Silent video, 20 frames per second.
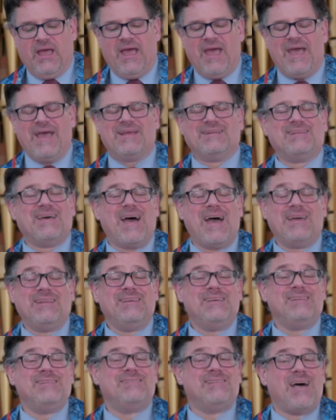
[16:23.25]
And I
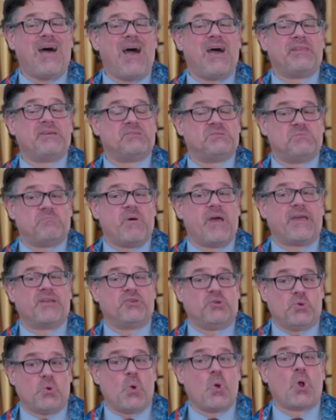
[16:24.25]
did not expect
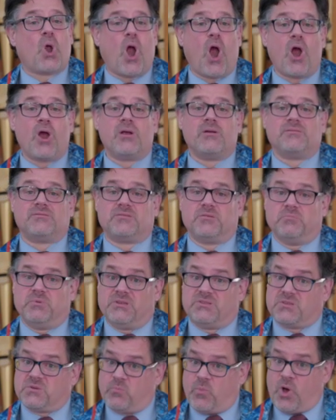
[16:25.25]
your heart to be
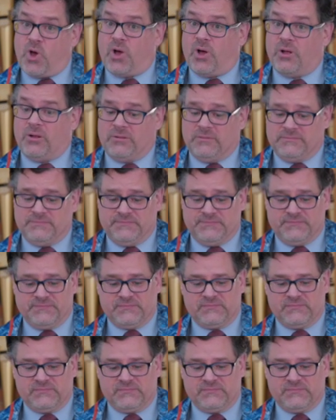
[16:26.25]
small.